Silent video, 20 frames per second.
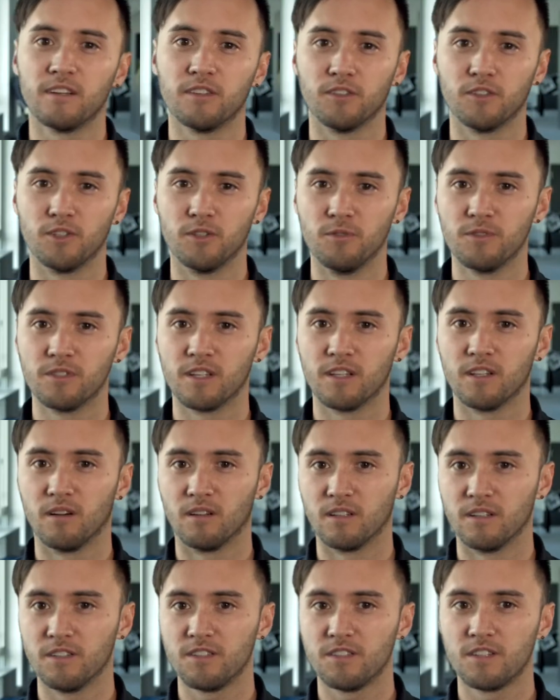on the user
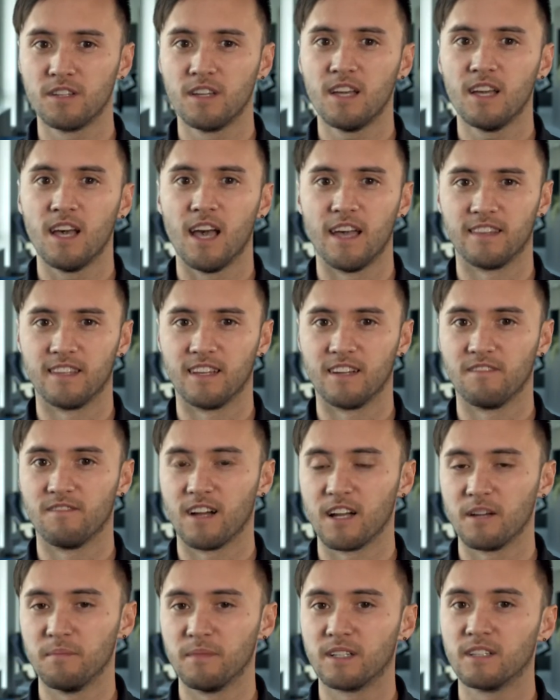knowledge and the
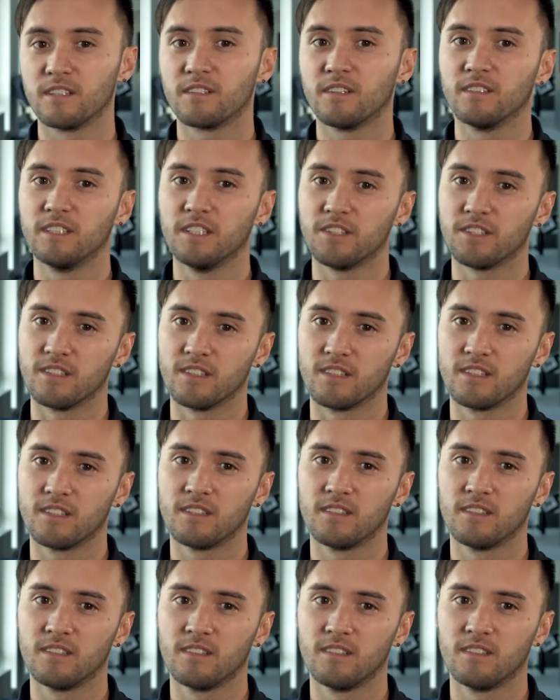environmental conditions.
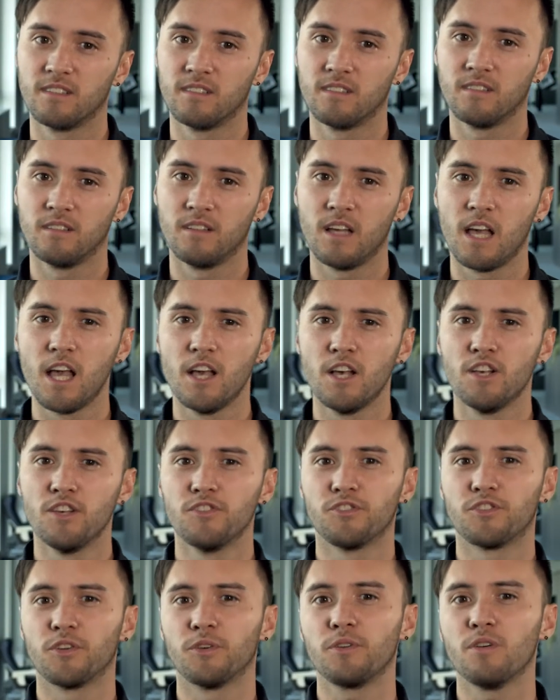
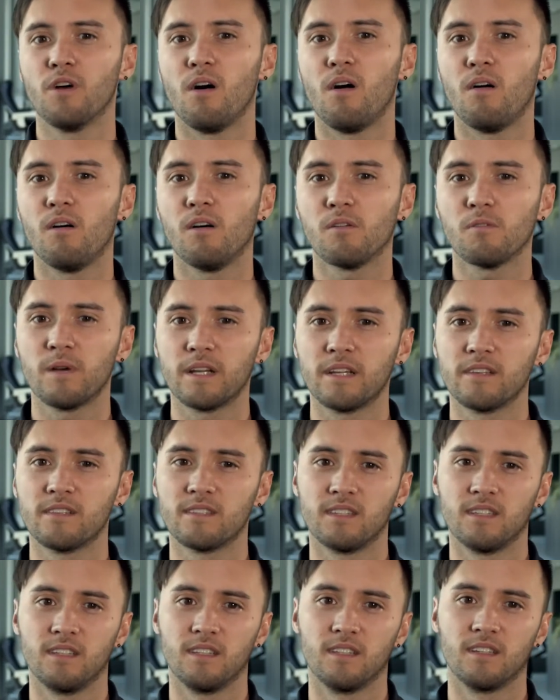So you already
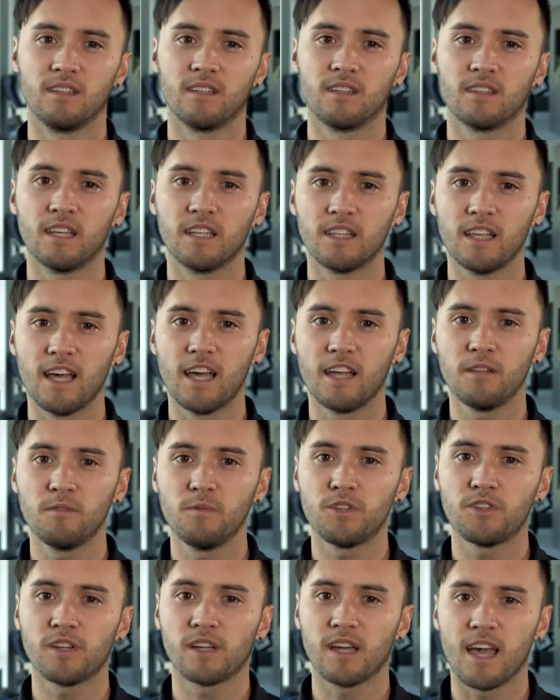see that
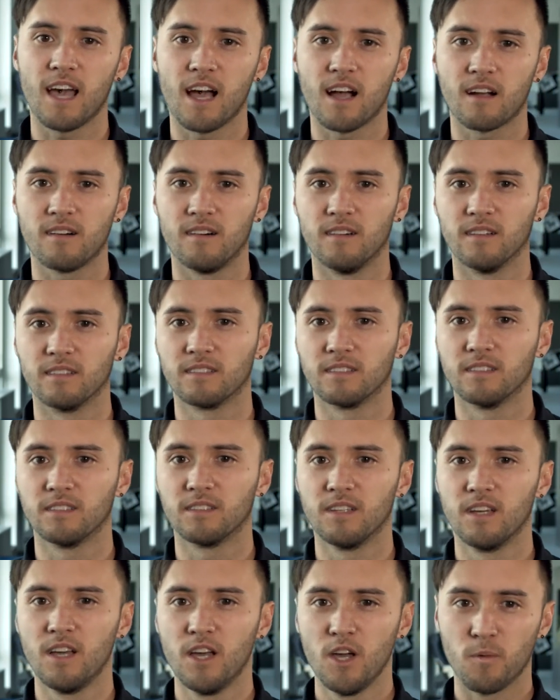enriching AR content
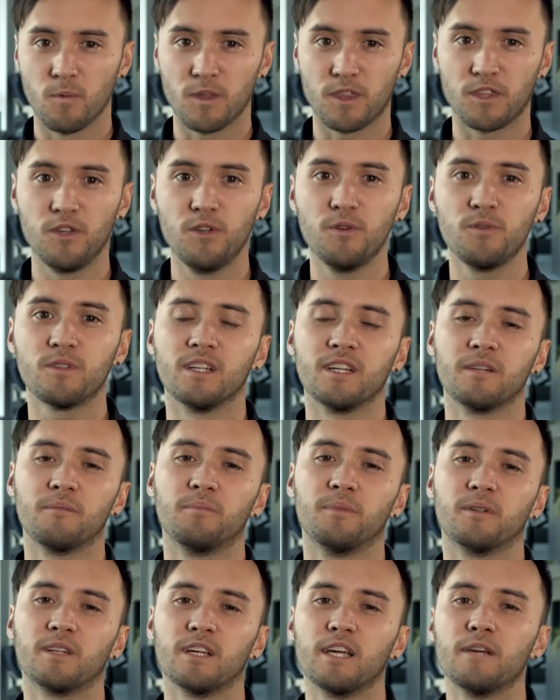with user
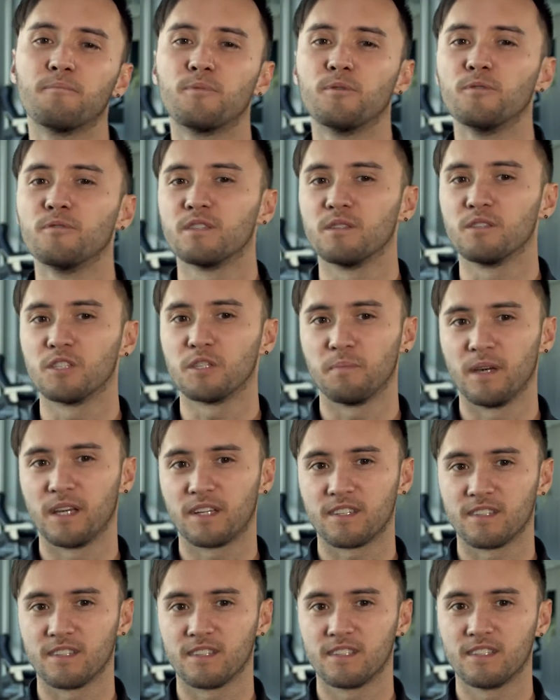input improves
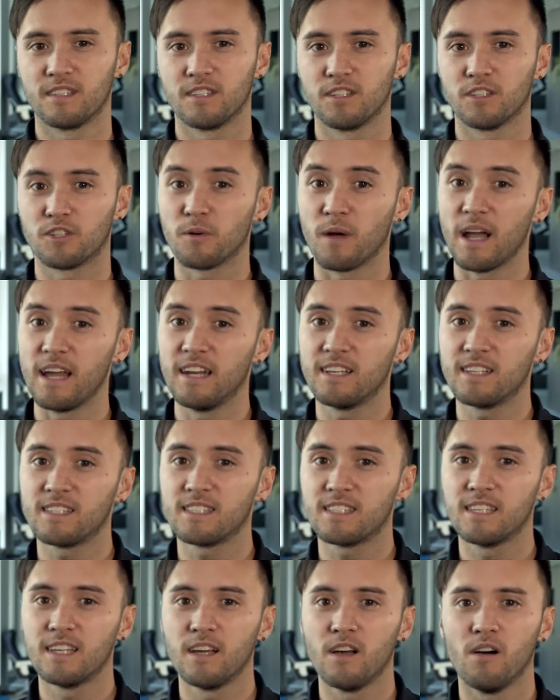inspections,
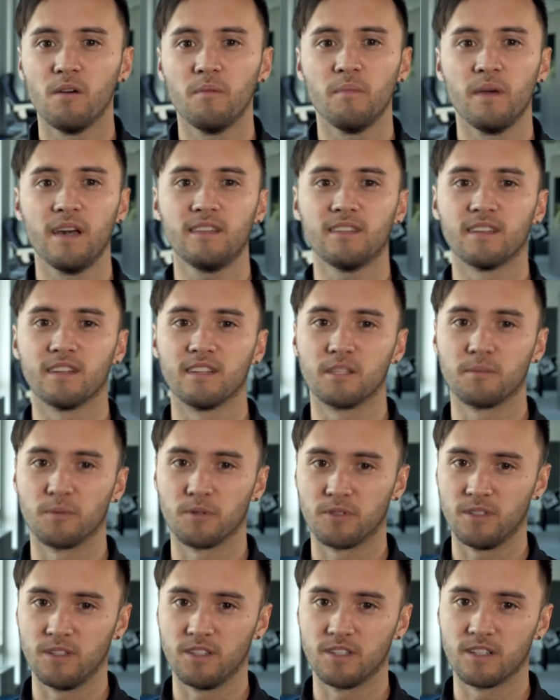trainings or maintenance
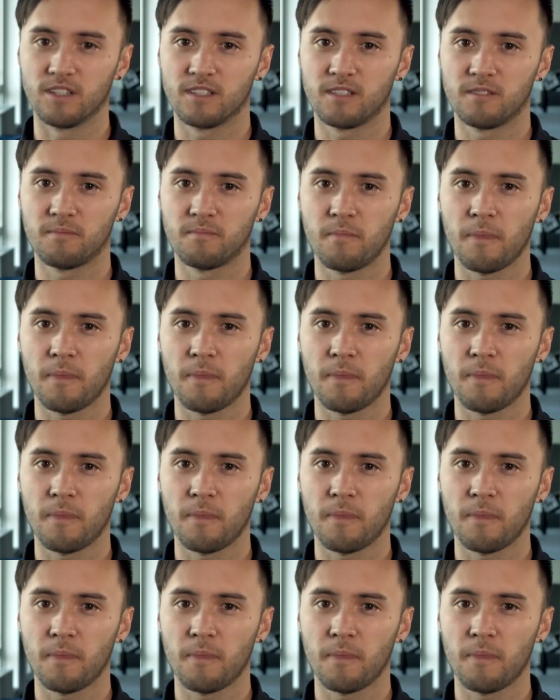procedures.